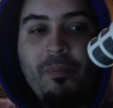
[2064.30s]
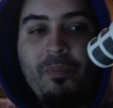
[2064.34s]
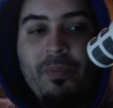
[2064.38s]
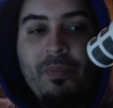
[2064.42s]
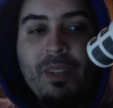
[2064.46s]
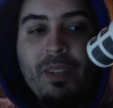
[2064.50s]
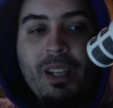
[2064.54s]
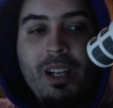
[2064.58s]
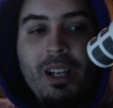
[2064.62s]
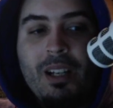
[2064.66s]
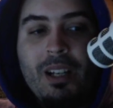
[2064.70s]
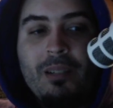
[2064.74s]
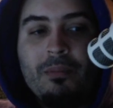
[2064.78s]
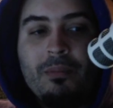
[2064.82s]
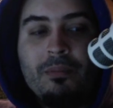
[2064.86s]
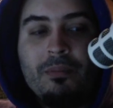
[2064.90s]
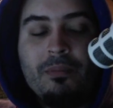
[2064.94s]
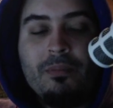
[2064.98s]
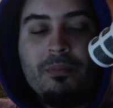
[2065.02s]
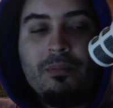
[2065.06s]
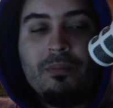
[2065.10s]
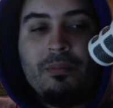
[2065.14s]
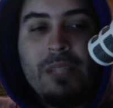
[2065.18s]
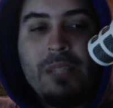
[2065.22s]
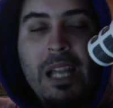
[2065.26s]

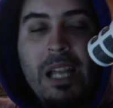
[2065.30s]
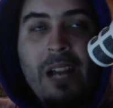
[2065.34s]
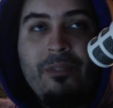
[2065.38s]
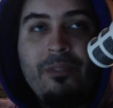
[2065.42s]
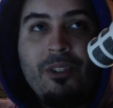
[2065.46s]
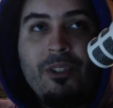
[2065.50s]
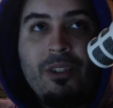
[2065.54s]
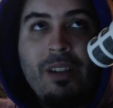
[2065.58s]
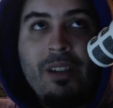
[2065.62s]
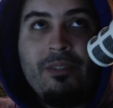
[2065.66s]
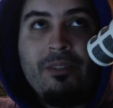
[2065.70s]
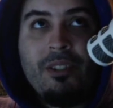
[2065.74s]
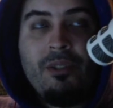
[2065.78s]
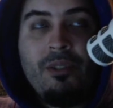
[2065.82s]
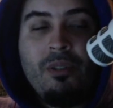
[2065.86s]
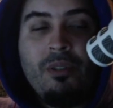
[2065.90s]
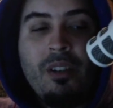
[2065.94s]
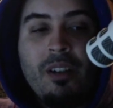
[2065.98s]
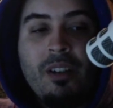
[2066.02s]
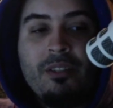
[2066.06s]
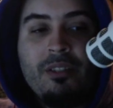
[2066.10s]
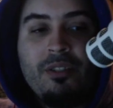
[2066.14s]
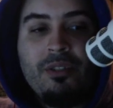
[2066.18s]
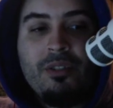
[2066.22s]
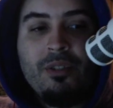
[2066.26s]
Now if you have the 2
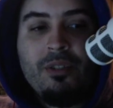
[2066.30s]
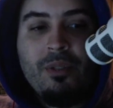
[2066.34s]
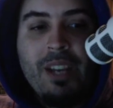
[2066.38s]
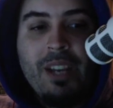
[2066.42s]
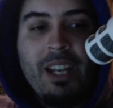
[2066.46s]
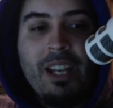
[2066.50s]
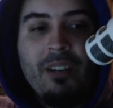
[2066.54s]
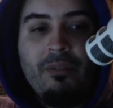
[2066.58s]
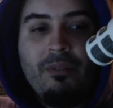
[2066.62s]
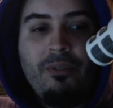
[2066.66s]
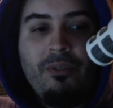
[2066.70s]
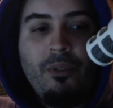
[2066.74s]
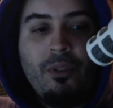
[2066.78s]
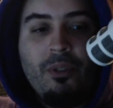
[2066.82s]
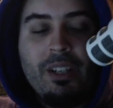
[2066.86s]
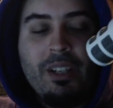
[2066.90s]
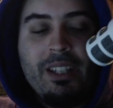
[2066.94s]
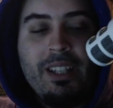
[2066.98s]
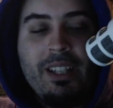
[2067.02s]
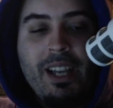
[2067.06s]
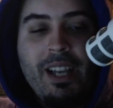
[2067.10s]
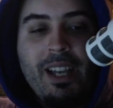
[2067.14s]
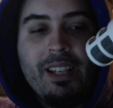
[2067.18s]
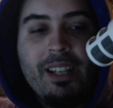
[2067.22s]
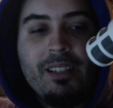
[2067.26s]
cards, you still can't
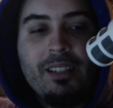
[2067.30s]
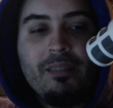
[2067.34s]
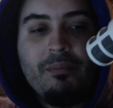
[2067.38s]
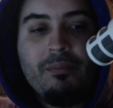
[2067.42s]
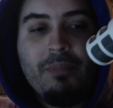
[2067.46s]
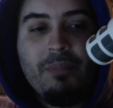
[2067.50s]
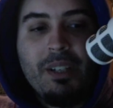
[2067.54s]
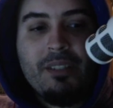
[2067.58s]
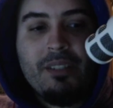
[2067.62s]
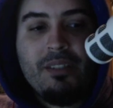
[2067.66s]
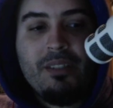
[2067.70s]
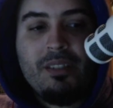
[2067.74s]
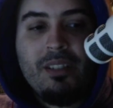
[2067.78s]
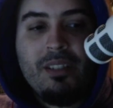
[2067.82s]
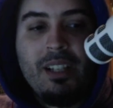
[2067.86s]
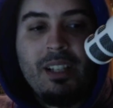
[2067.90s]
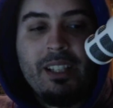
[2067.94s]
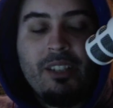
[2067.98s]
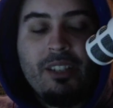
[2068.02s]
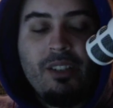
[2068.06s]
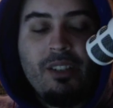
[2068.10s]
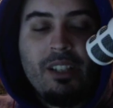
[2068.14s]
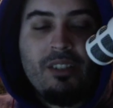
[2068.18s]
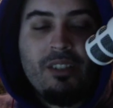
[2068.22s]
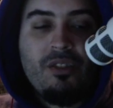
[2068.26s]
avoid that because it's not
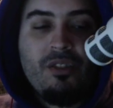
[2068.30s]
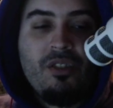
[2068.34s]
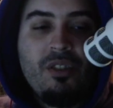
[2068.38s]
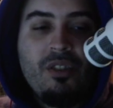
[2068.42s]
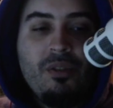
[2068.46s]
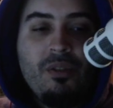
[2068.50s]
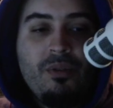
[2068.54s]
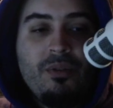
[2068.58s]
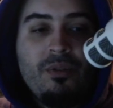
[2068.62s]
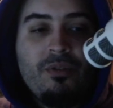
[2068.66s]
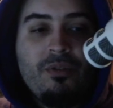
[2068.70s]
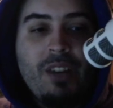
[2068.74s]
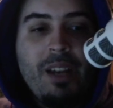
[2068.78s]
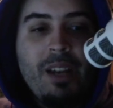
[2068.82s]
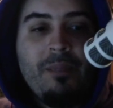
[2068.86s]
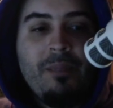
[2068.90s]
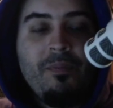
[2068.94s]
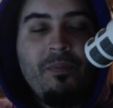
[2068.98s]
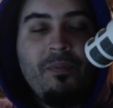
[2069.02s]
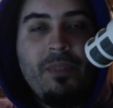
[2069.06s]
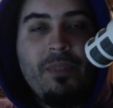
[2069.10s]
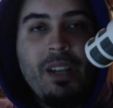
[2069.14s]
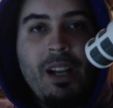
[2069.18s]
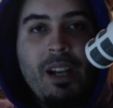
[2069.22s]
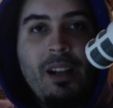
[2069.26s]
like you get to choose, right?
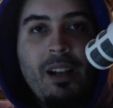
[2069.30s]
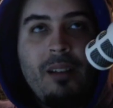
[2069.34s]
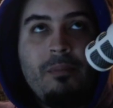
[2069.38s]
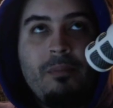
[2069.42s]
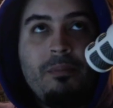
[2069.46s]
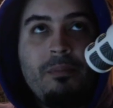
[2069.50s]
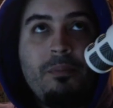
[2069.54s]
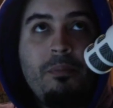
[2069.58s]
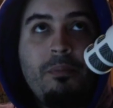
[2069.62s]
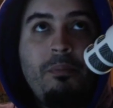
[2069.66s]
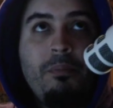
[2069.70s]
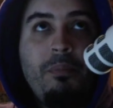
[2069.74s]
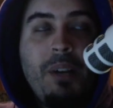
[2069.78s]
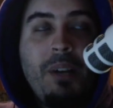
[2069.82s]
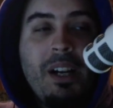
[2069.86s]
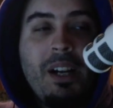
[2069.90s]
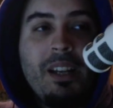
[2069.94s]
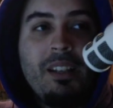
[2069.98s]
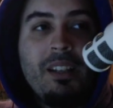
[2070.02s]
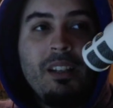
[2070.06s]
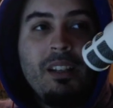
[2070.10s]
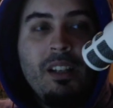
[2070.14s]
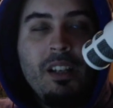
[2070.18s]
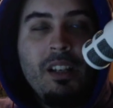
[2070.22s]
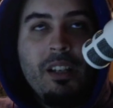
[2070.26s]

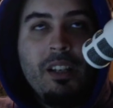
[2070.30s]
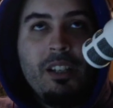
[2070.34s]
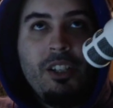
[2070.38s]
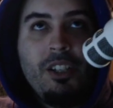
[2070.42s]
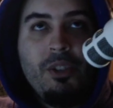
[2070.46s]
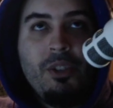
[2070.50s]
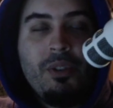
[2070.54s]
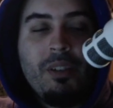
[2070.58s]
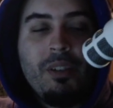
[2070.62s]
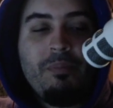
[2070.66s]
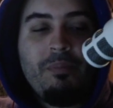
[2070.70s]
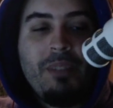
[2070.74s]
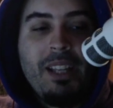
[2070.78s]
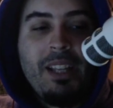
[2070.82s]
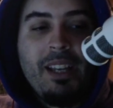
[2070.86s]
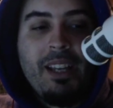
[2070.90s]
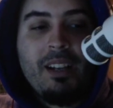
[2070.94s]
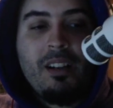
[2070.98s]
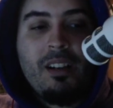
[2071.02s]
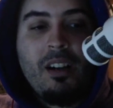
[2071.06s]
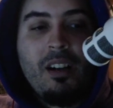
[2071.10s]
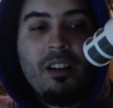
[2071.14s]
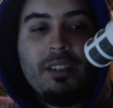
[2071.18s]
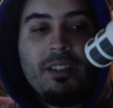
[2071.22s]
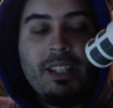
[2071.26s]
But you could play a
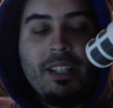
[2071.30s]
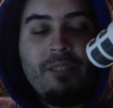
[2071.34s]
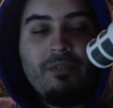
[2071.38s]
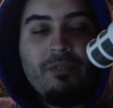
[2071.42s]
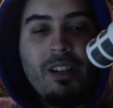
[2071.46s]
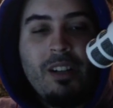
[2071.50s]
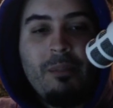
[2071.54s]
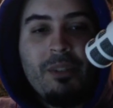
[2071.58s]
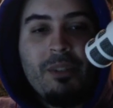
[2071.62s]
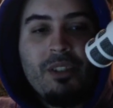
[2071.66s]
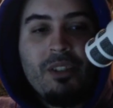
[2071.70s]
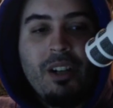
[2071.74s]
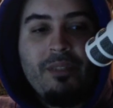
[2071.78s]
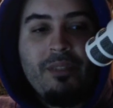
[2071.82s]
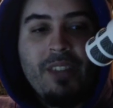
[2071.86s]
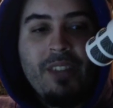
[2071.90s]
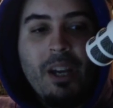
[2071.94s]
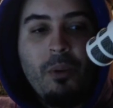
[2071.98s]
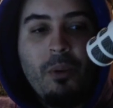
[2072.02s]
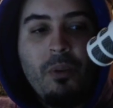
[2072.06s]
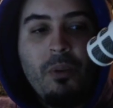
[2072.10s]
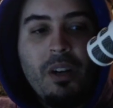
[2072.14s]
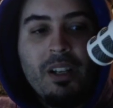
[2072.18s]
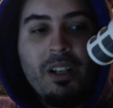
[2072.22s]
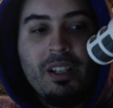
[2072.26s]
card and then Rummage off
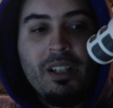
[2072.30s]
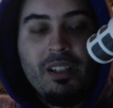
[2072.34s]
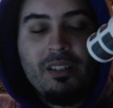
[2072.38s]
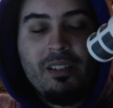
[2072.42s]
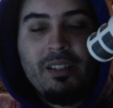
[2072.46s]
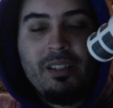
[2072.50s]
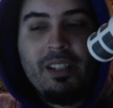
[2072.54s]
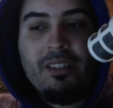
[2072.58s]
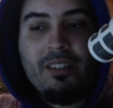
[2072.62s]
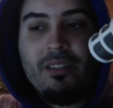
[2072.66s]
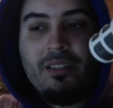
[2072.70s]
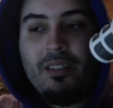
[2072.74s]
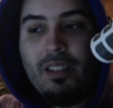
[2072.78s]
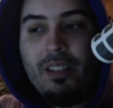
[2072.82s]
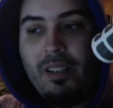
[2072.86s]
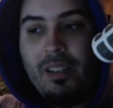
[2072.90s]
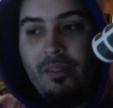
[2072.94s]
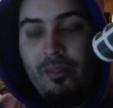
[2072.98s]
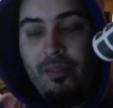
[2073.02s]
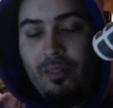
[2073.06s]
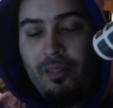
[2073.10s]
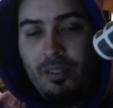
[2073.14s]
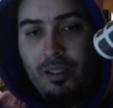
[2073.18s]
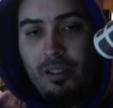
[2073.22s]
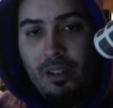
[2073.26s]
that 1
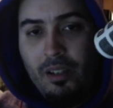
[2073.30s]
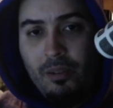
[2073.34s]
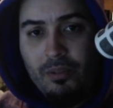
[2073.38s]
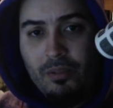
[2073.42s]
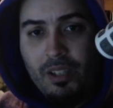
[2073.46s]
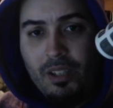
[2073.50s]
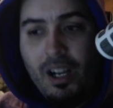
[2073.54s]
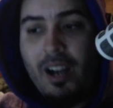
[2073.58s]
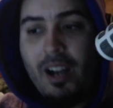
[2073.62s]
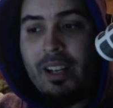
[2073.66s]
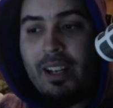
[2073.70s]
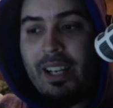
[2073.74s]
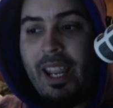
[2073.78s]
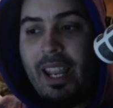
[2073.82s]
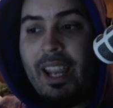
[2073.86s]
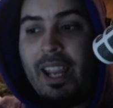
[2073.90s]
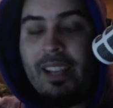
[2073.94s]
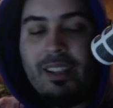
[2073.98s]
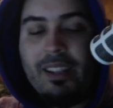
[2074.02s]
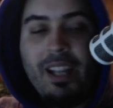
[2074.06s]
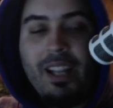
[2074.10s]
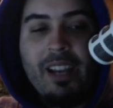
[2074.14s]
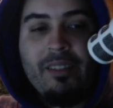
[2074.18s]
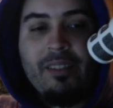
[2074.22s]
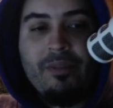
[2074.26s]
and not
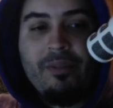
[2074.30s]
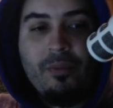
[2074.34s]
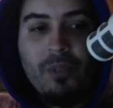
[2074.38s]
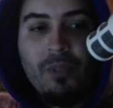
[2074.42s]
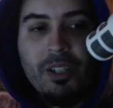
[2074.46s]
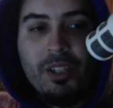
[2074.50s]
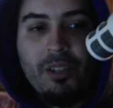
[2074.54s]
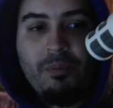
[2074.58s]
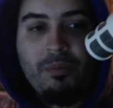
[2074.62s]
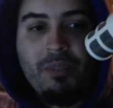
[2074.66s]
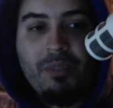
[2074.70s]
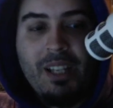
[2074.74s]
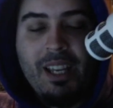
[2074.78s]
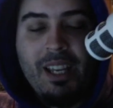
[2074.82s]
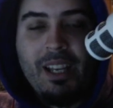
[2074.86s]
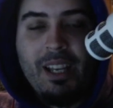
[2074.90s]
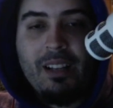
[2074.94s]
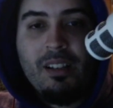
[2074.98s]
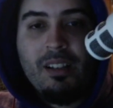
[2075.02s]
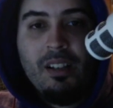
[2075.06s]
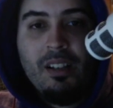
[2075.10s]
hate life when you're playing